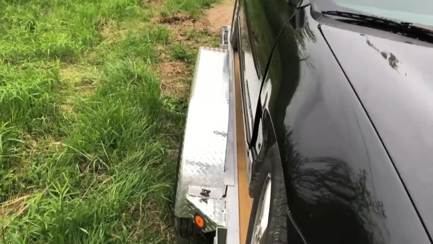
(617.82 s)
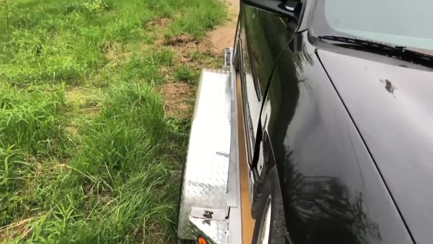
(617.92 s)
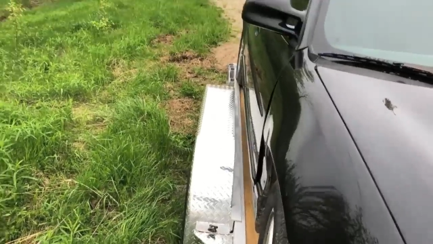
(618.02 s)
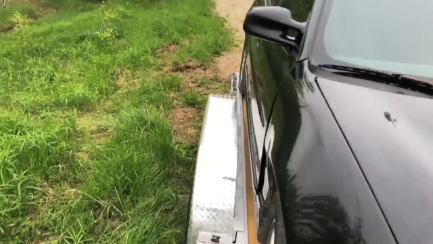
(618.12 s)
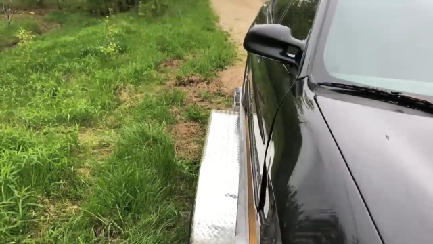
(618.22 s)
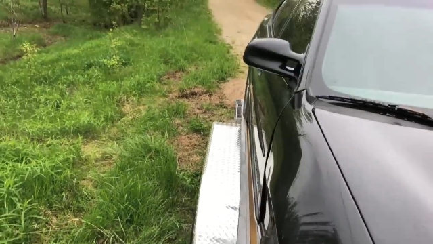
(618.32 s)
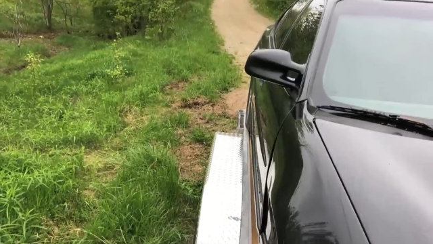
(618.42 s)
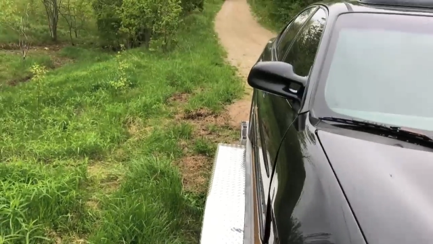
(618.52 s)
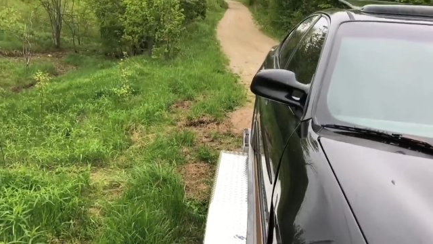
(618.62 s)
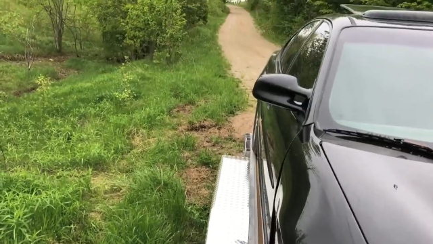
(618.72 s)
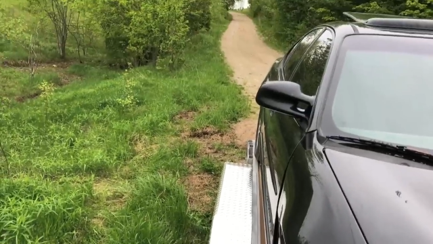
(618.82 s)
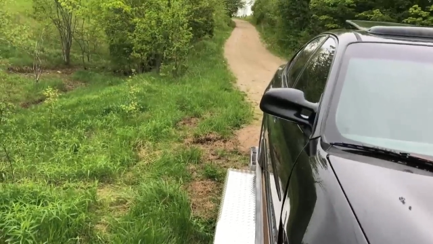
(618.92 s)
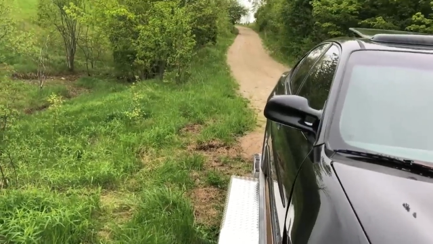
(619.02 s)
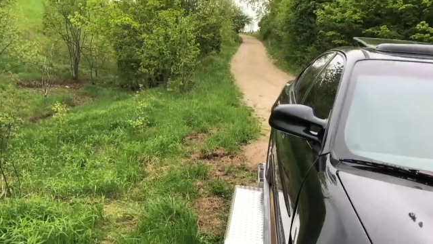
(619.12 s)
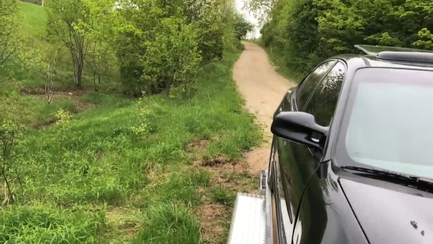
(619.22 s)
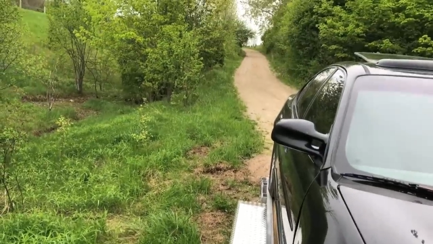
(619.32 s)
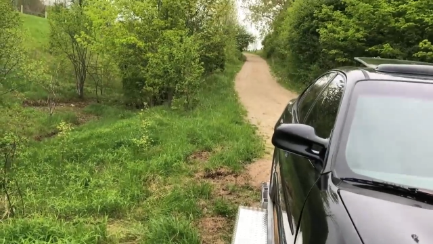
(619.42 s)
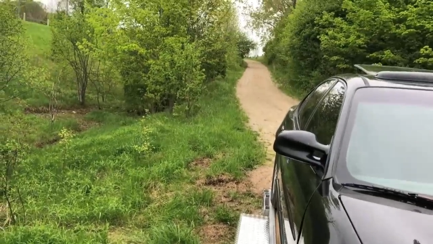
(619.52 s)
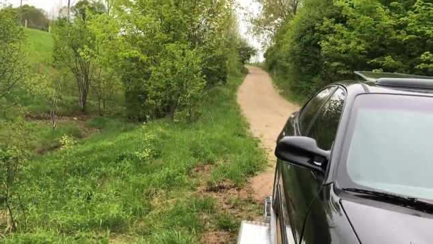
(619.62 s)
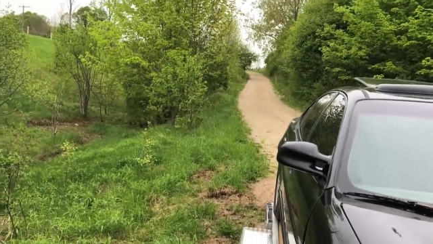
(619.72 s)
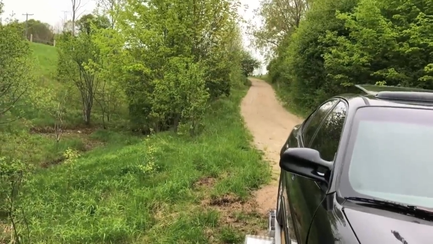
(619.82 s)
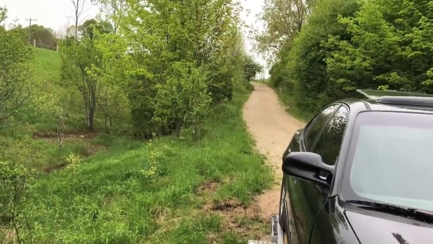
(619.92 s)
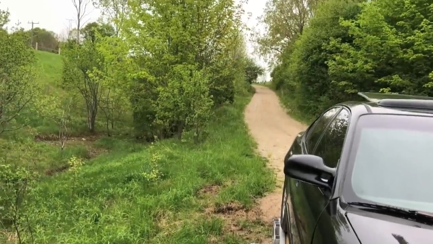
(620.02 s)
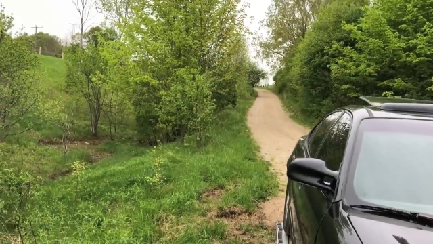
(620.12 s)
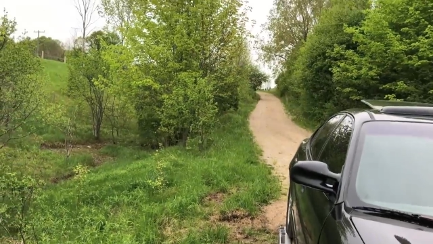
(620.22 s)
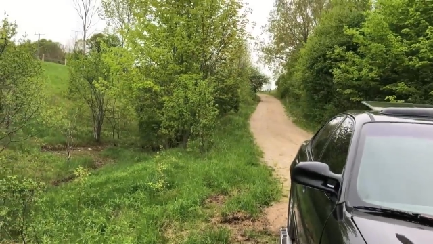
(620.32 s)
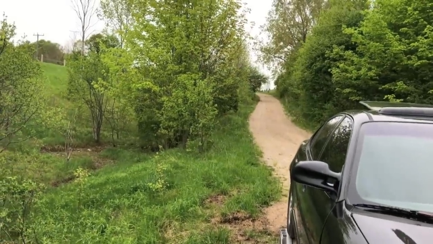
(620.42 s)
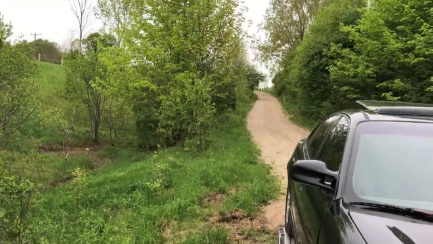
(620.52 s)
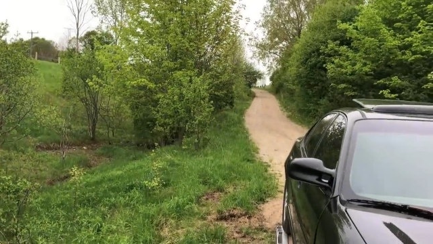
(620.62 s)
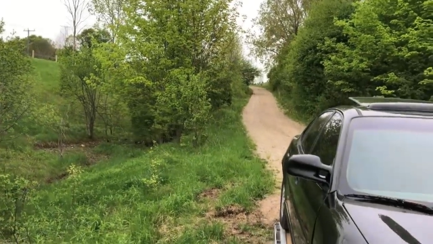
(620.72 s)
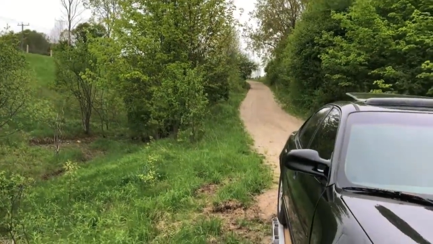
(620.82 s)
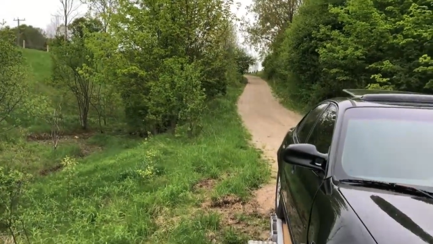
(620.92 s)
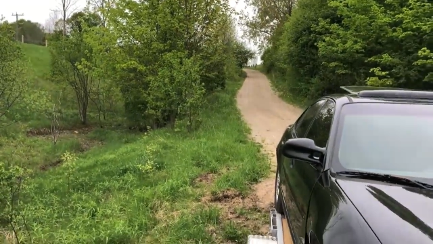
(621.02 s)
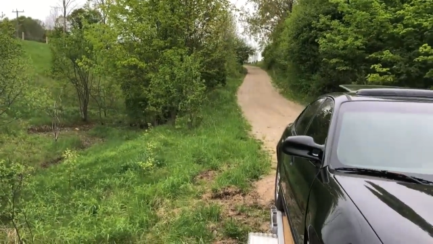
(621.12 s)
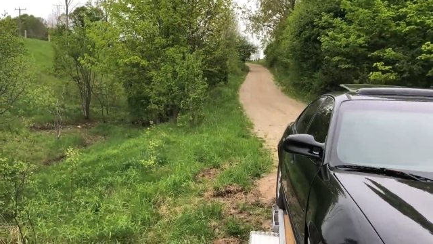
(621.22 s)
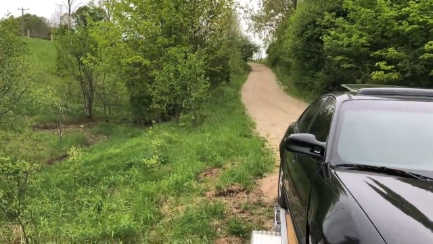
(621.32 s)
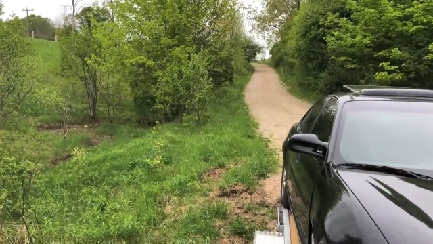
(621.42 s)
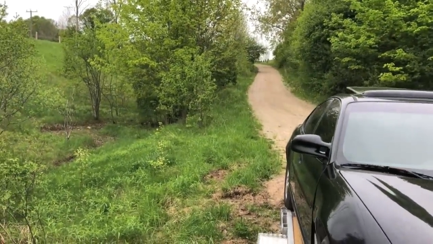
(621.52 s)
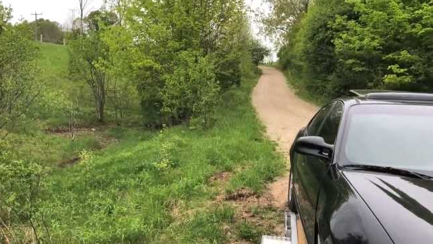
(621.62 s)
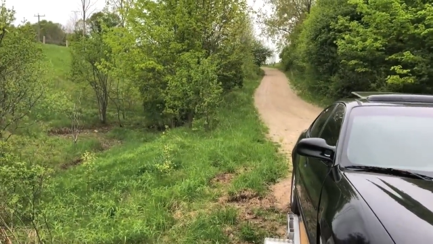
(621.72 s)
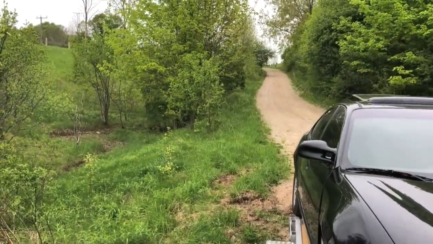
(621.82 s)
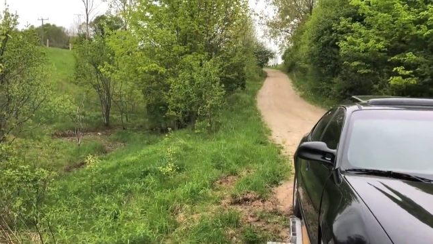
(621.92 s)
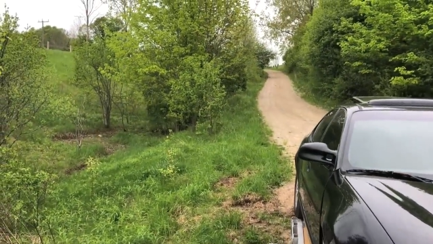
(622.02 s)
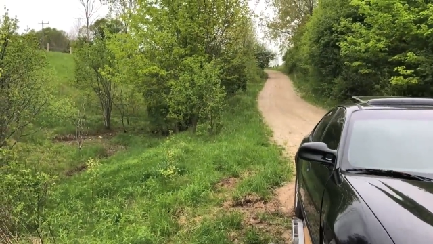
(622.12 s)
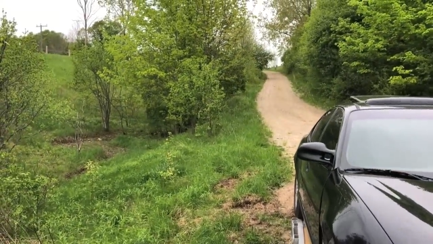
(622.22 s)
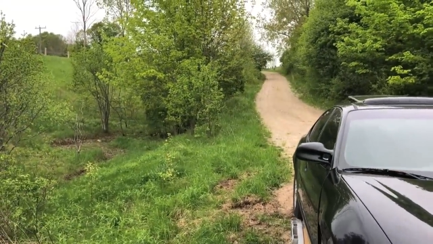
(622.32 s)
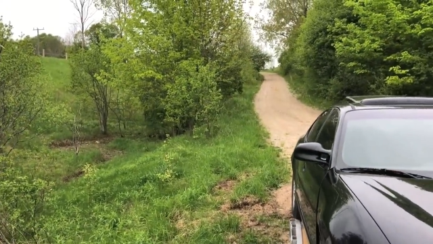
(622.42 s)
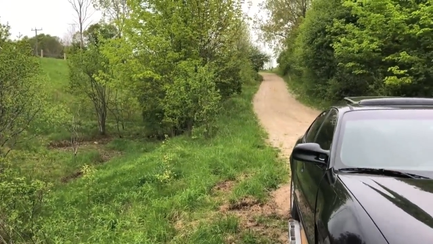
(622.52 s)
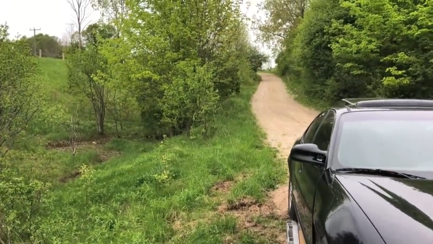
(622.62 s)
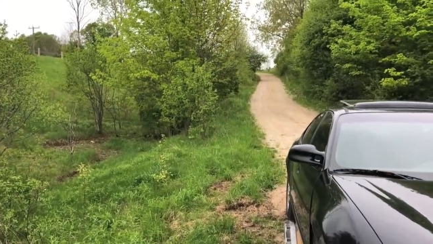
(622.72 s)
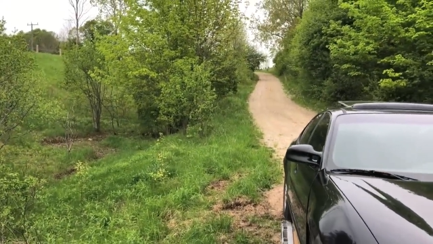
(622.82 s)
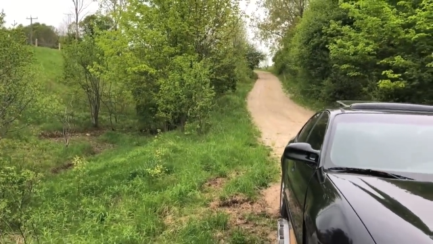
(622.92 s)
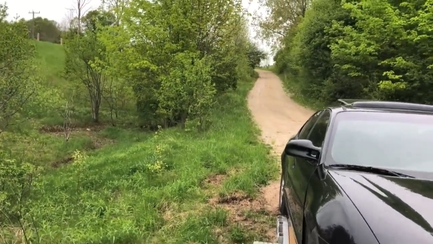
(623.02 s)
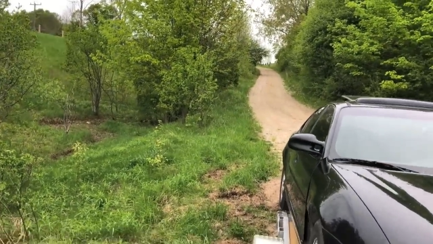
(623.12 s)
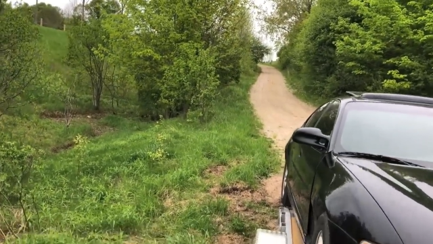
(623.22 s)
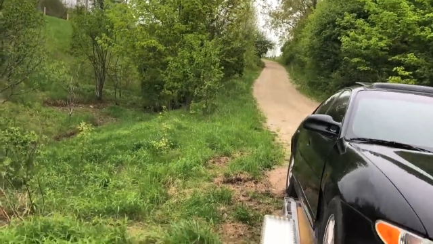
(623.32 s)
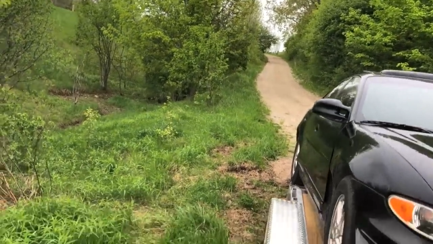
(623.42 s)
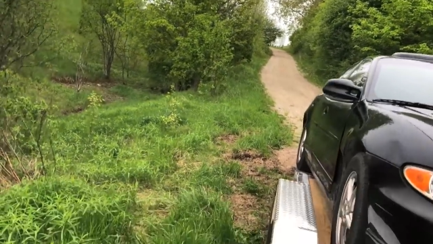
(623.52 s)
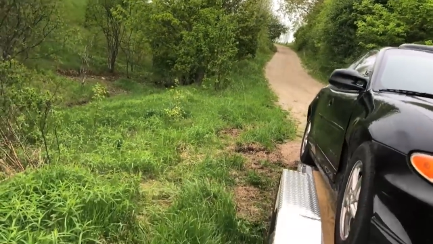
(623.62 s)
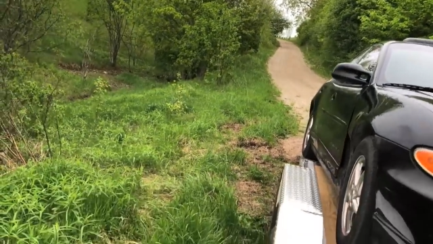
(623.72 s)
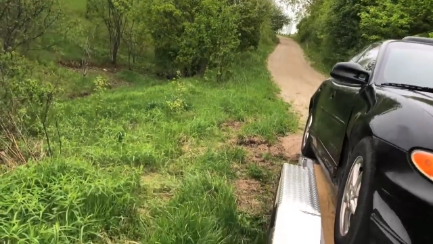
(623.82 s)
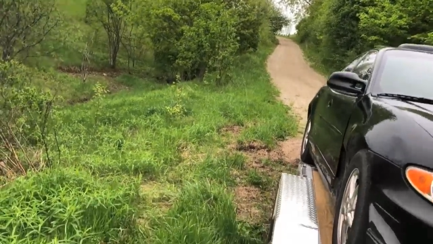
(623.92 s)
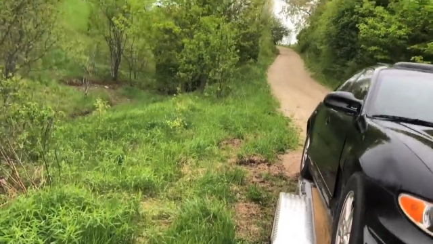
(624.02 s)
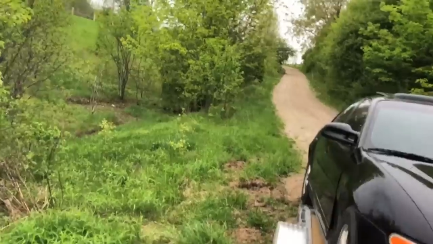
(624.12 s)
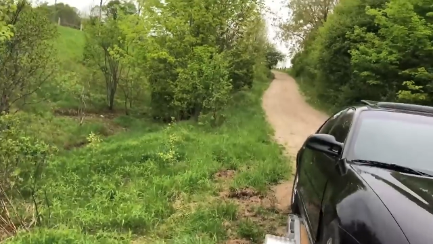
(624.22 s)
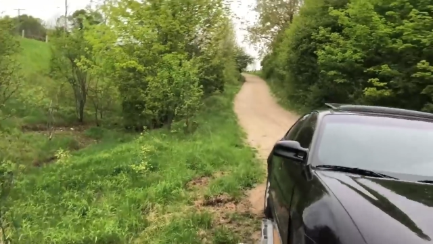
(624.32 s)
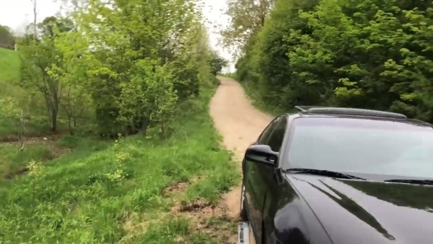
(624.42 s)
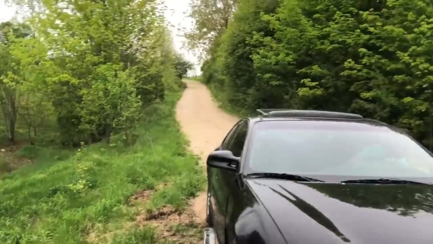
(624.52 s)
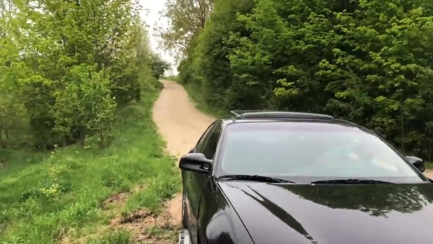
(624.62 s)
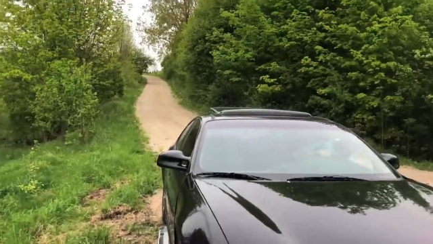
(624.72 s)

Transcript: Nobody's mouth can be seen.